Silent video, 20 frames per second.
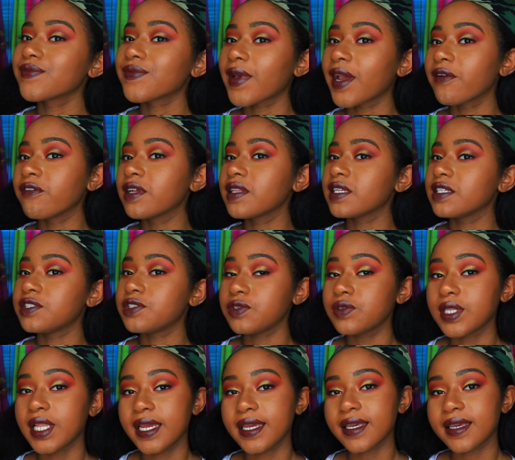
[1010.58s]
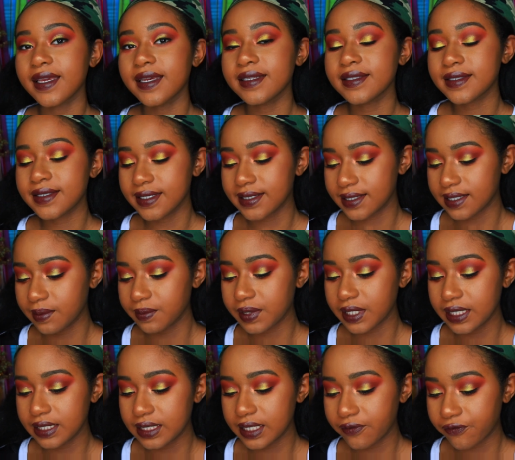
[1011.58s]
I really do like it. It's
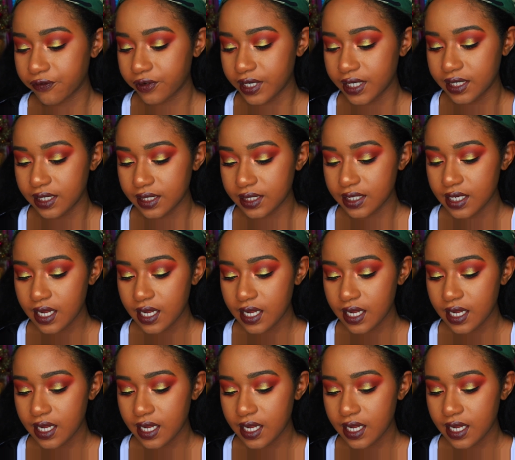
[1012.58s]
something different.